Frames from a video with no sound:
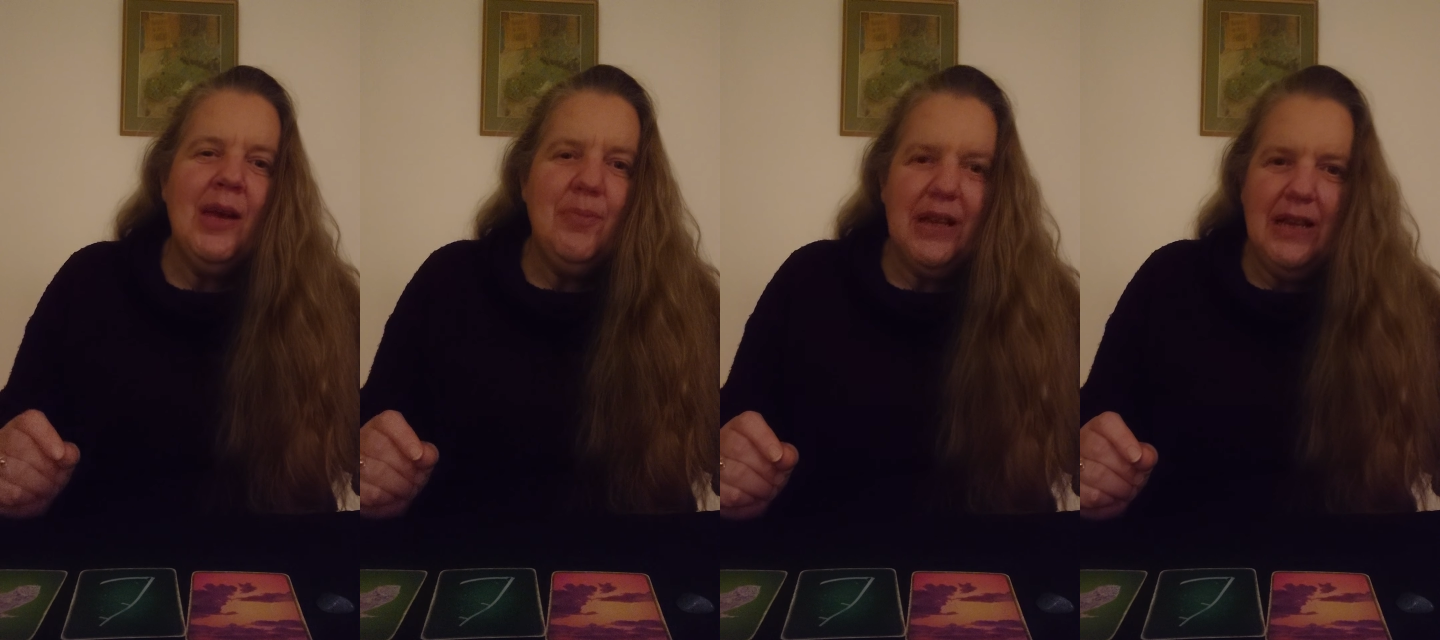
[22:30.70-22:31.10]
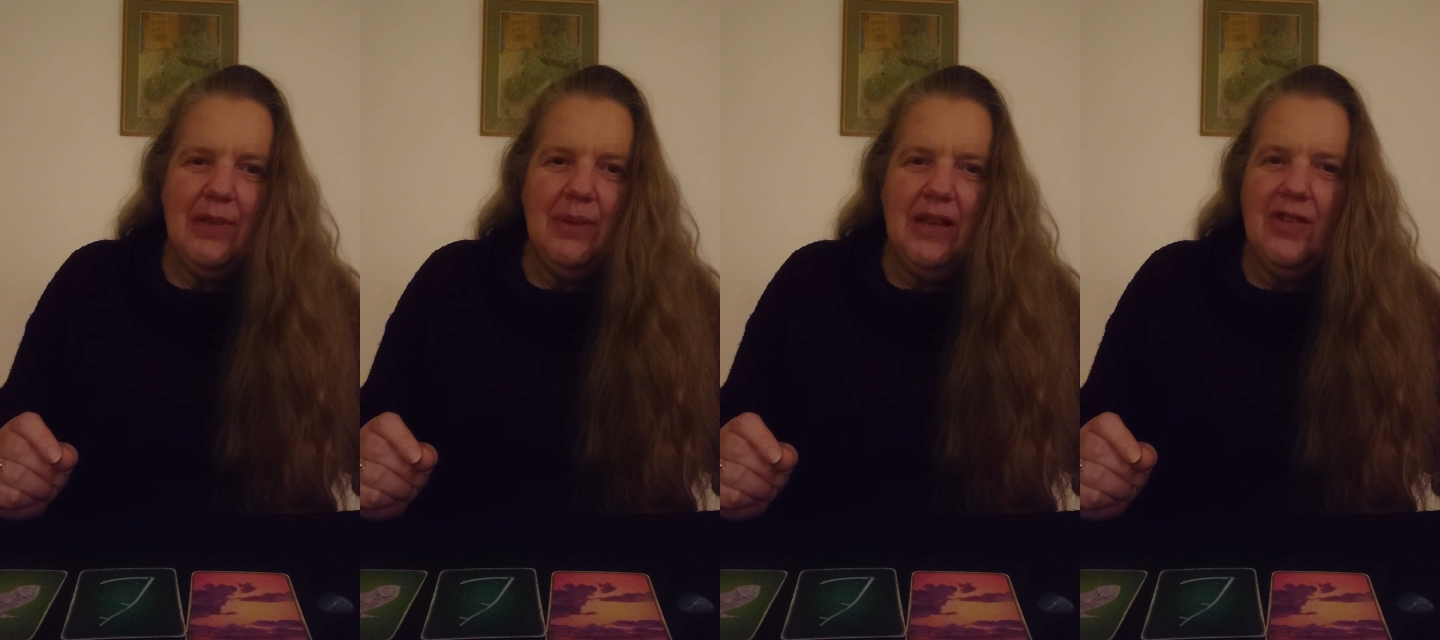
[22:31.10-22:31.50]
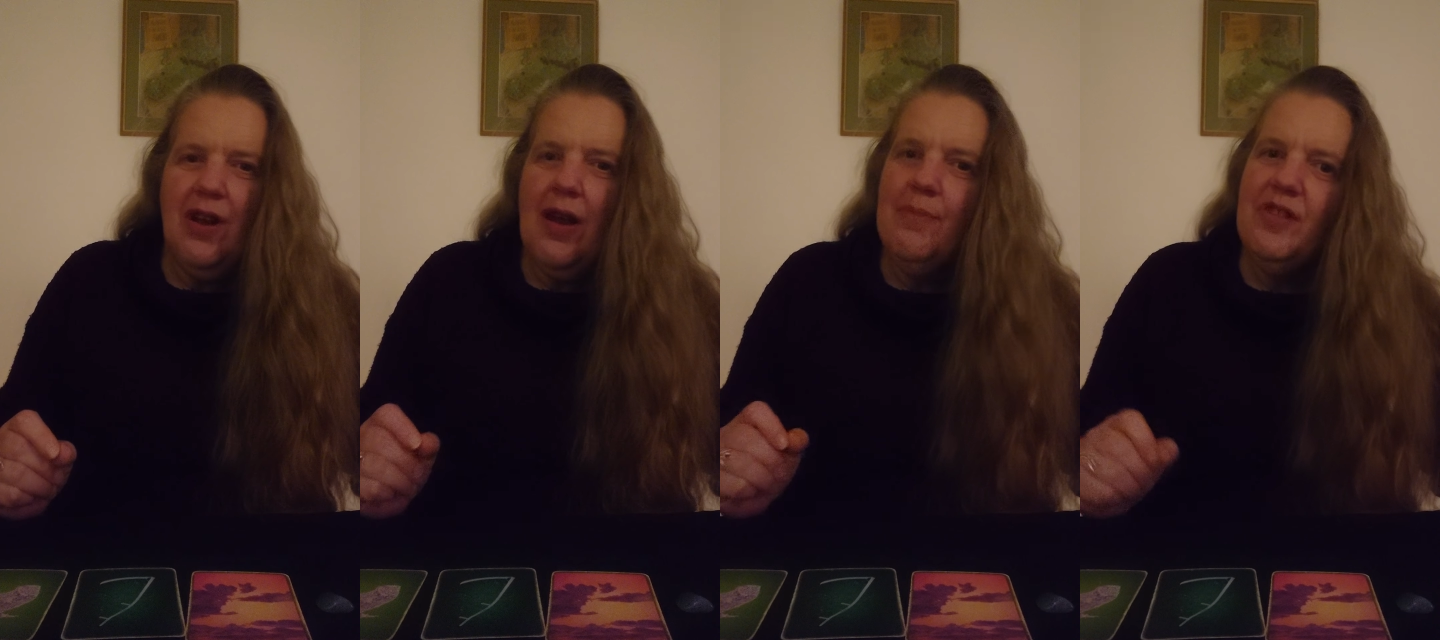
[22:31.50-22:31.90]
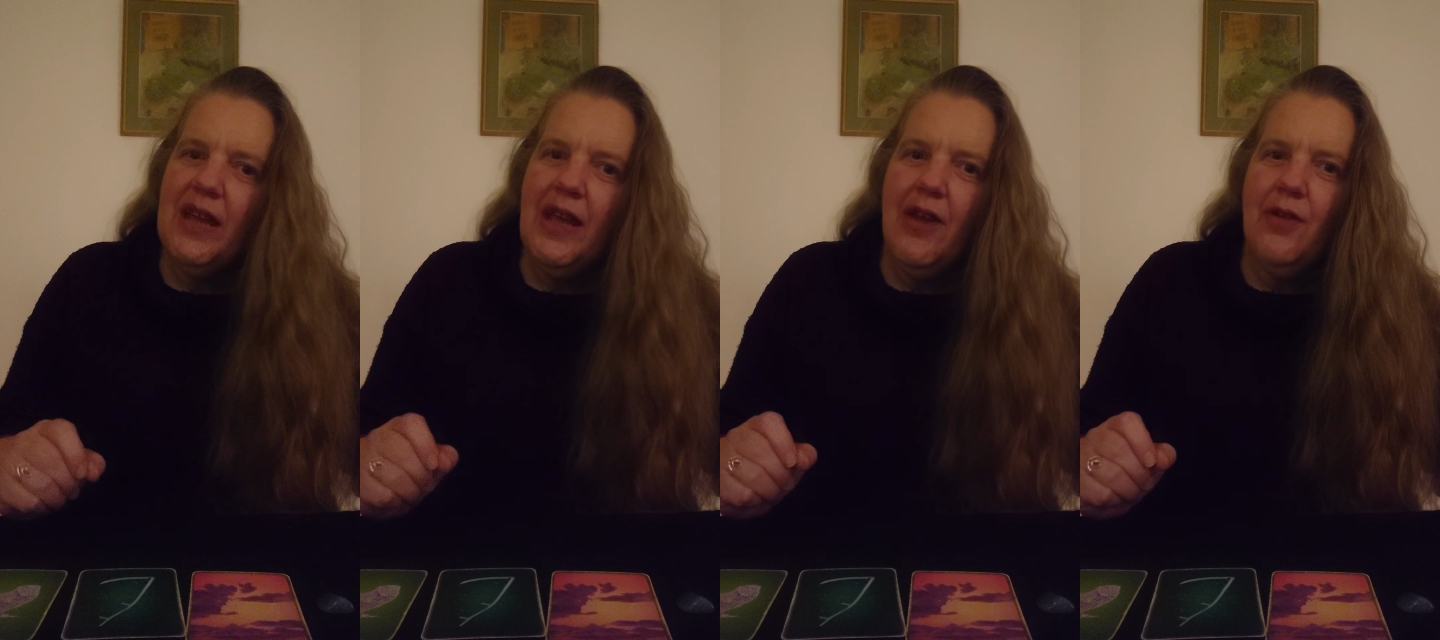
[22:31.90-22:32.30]
But in the meantime,
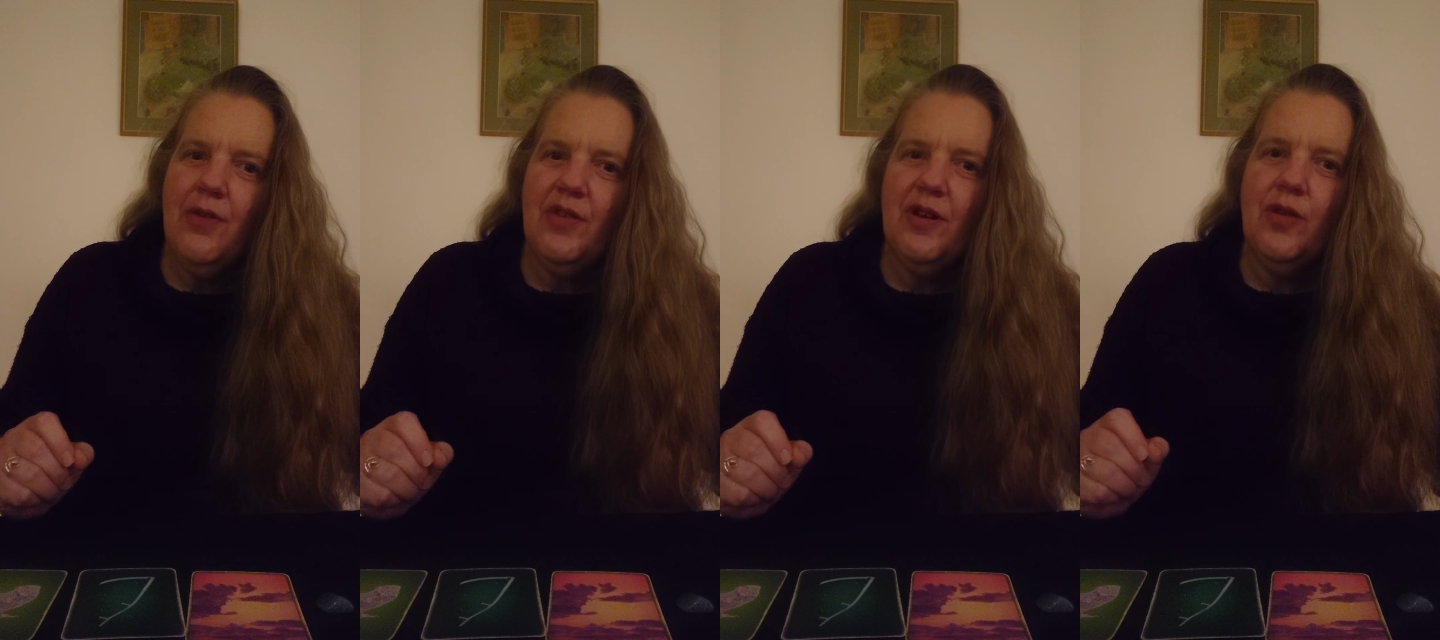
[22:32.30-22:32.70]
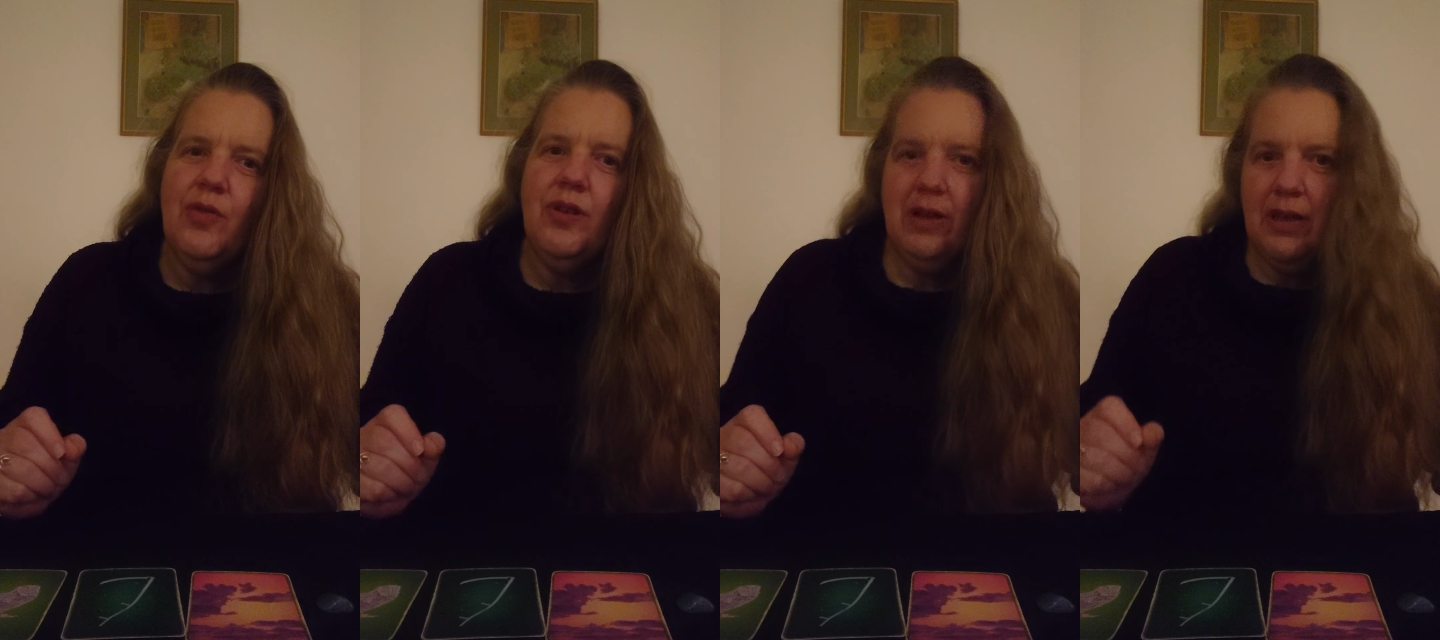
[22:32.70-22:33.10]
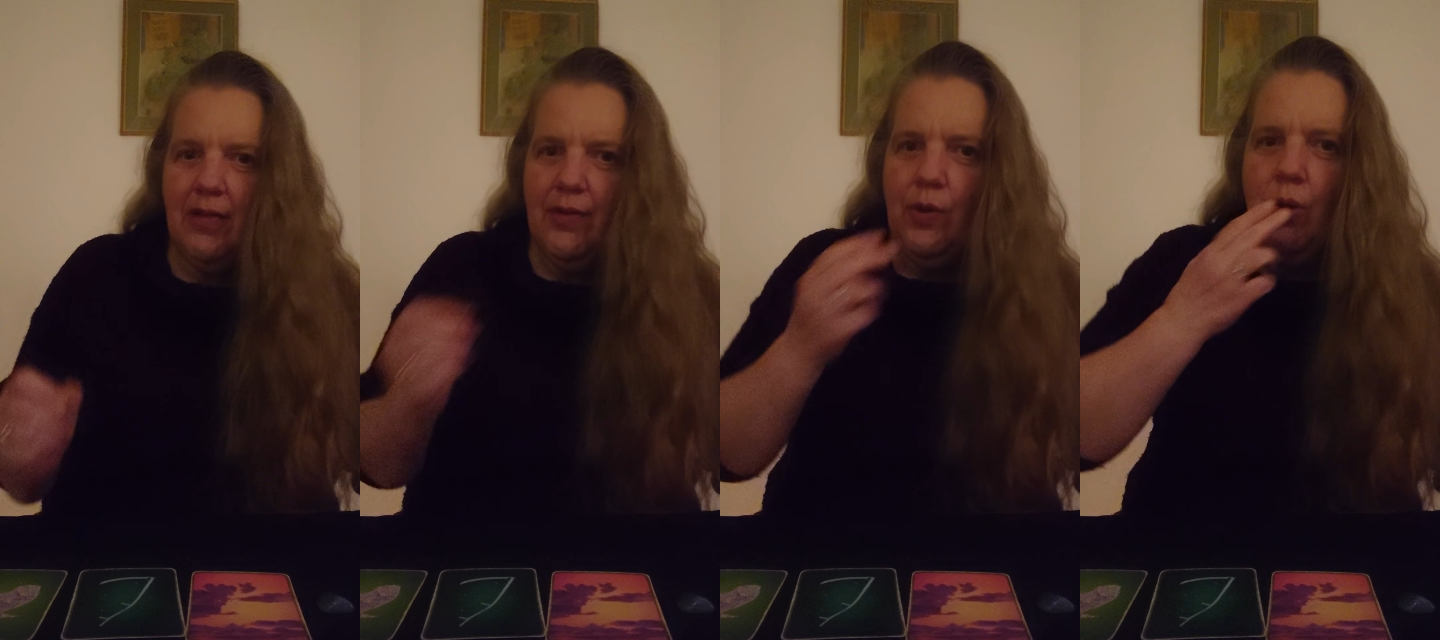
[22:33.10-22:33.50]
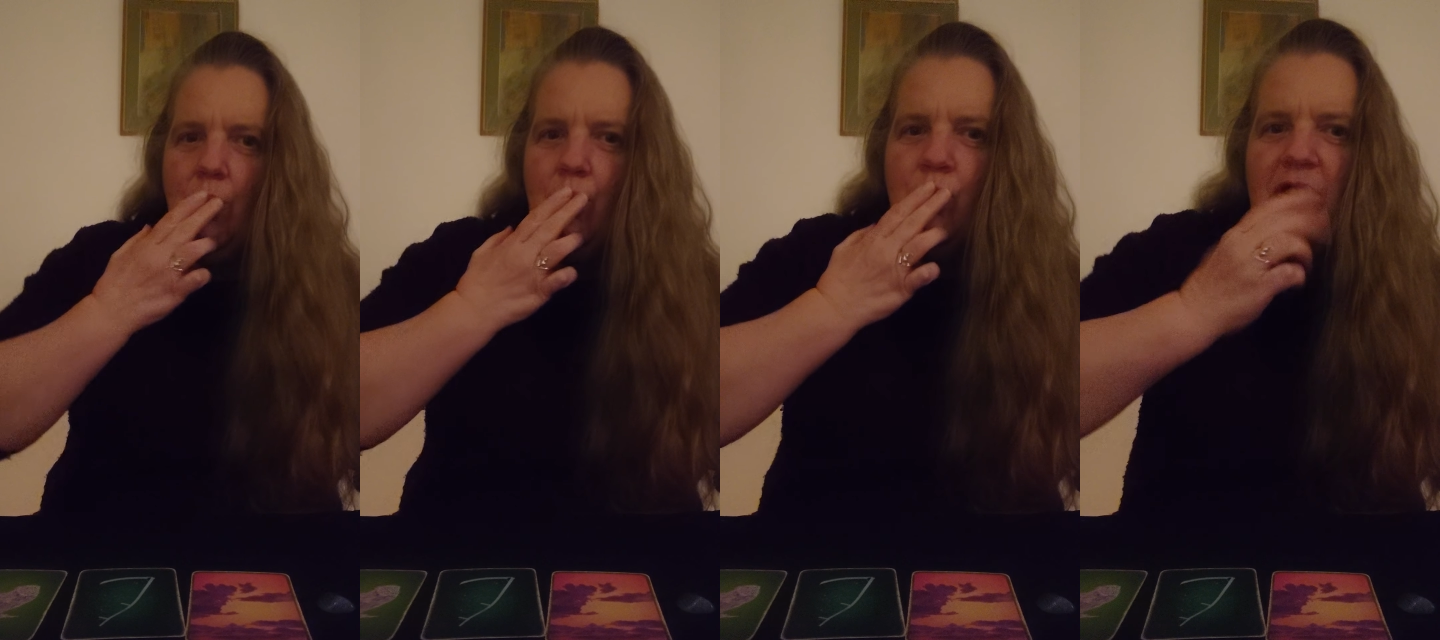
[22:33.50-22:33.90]
take care of yourselves. Love you
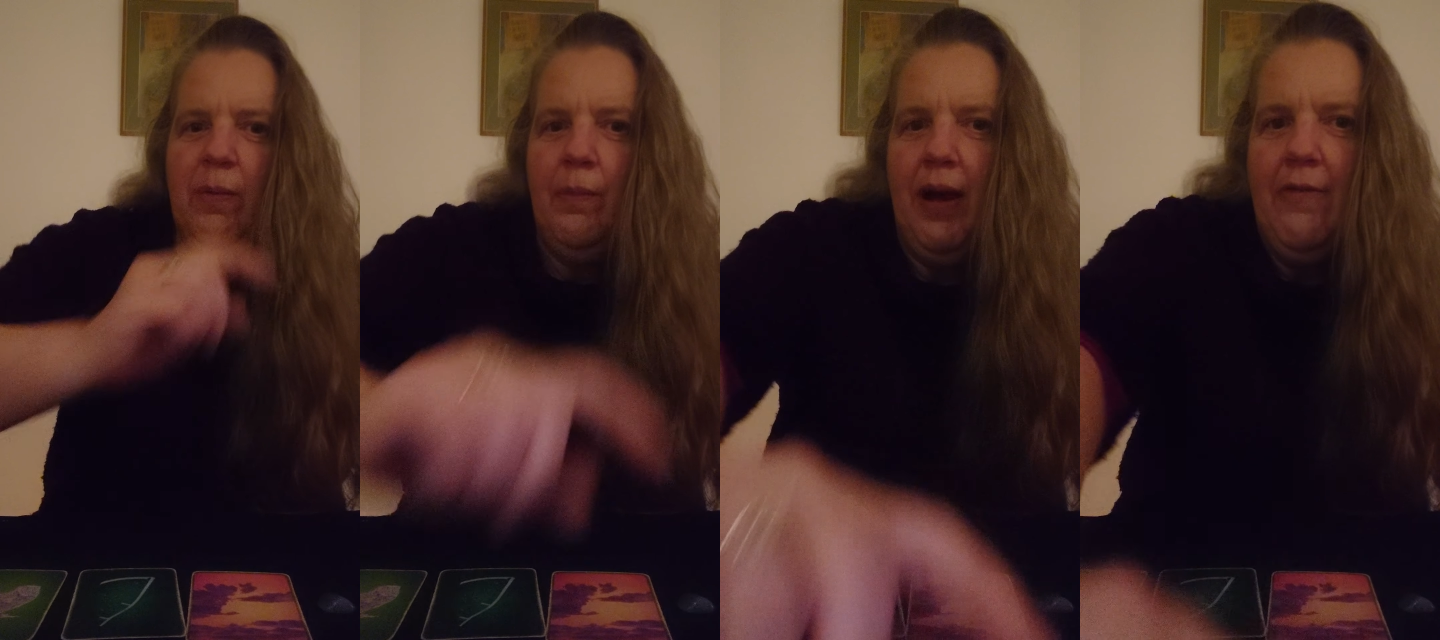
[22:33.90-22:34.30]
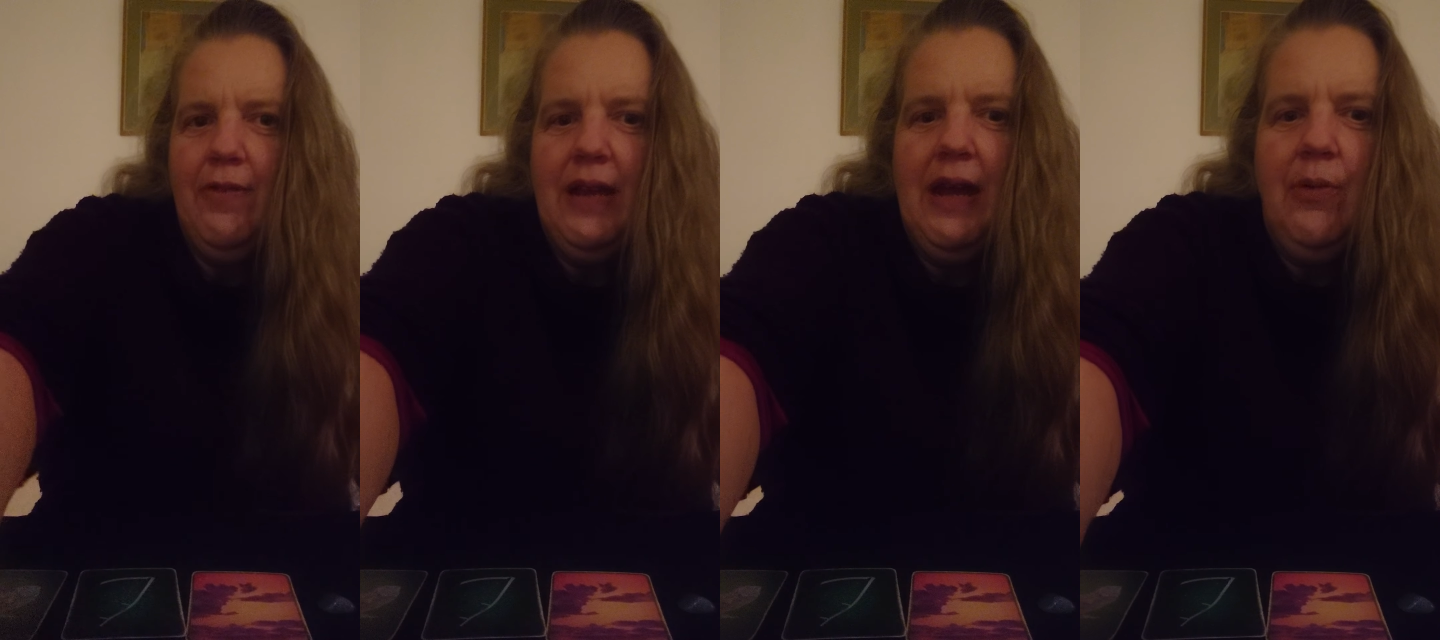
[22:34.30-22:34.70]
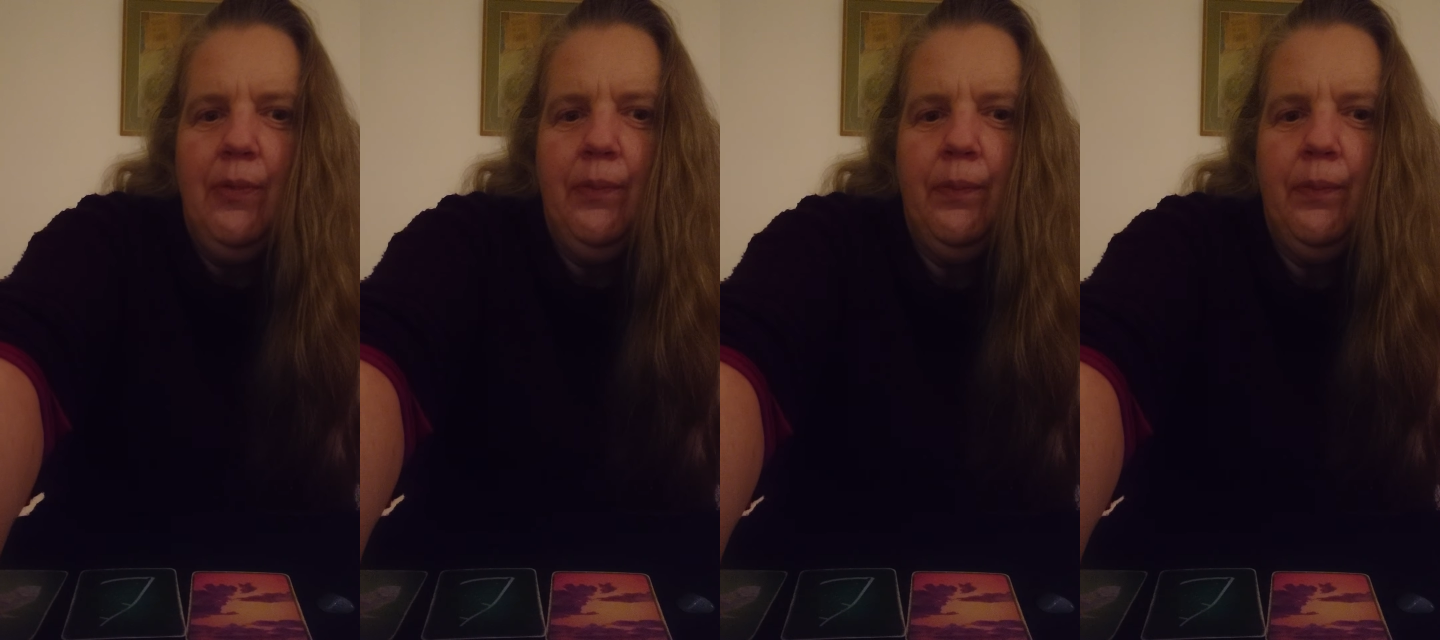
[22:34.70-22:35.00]
all. Bye for now.